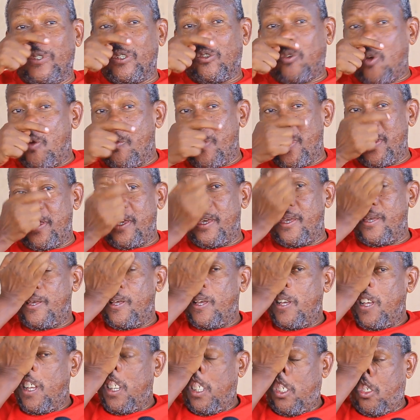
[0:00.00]
zikomeye
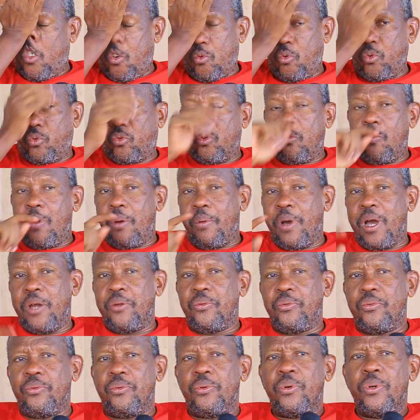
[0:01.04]
zo gutuma
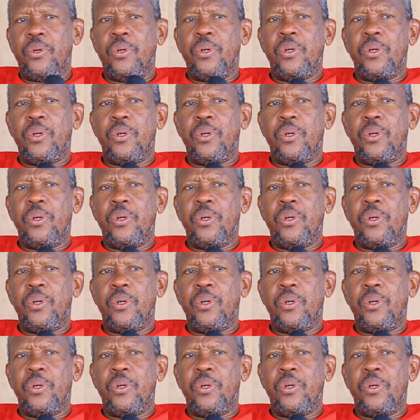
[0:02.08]
abantu